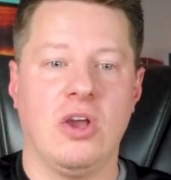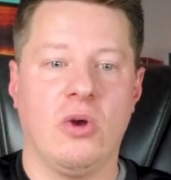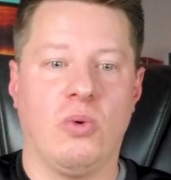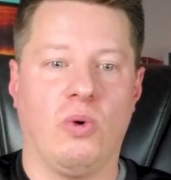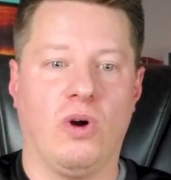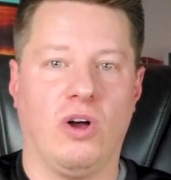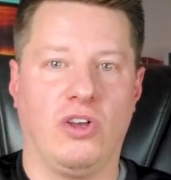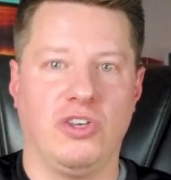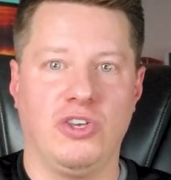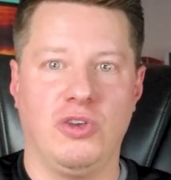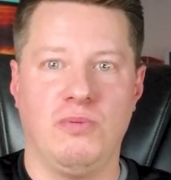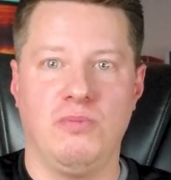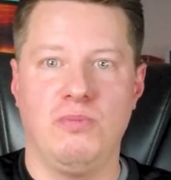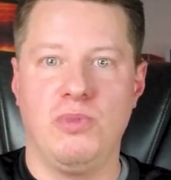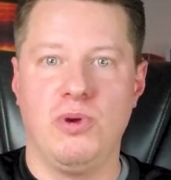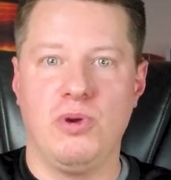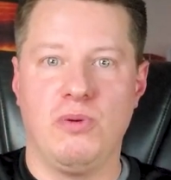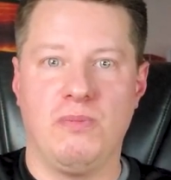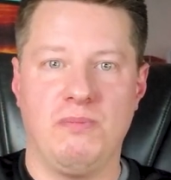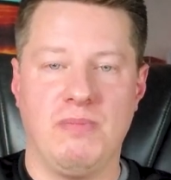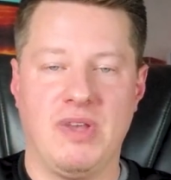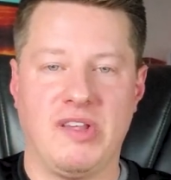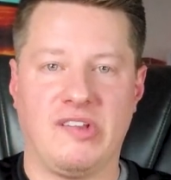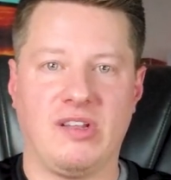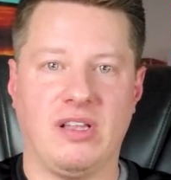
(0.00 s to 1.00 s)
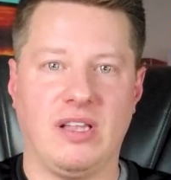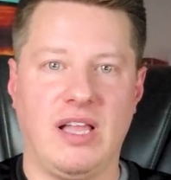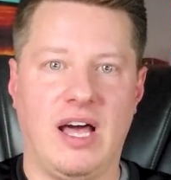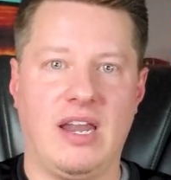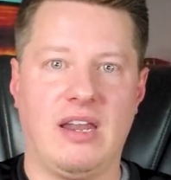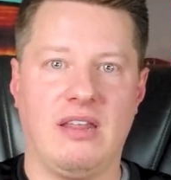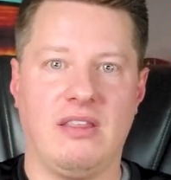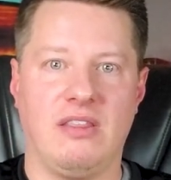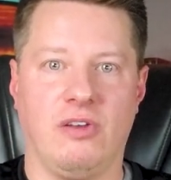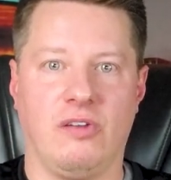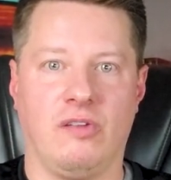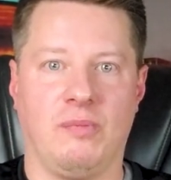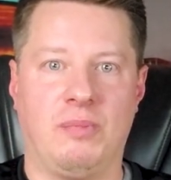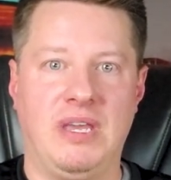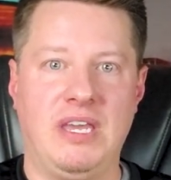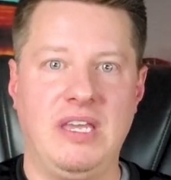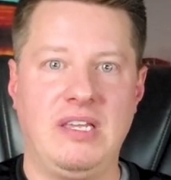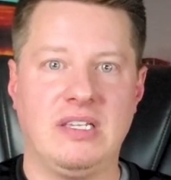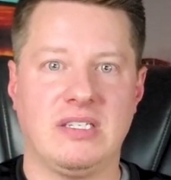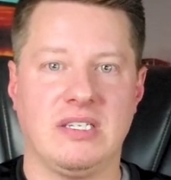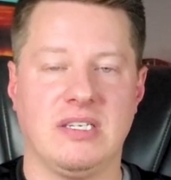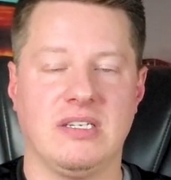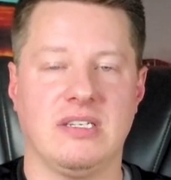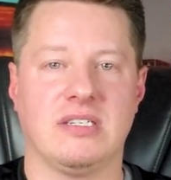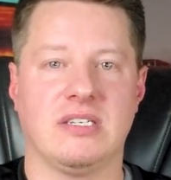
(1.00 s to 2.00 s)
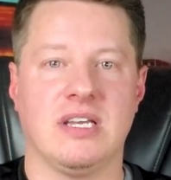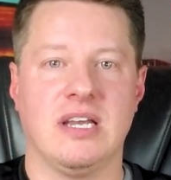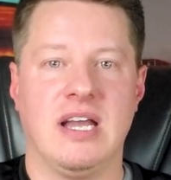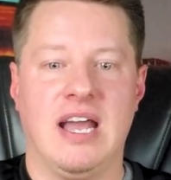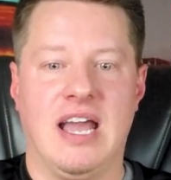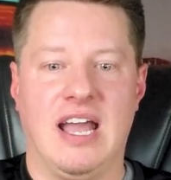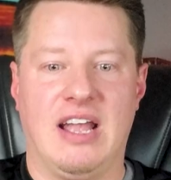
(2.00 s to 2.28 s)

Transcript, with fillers: well, you miss a lot of those pieces.